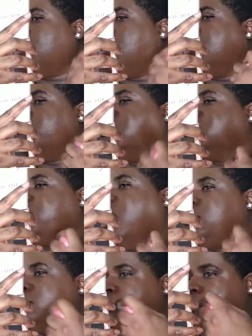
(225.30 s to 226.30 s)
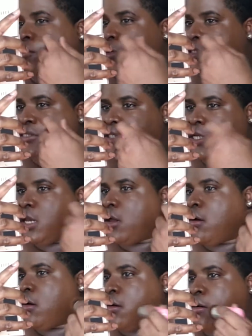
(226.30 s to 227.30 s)
It's not greasy at
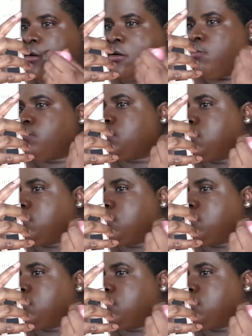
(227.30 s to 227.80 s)
all.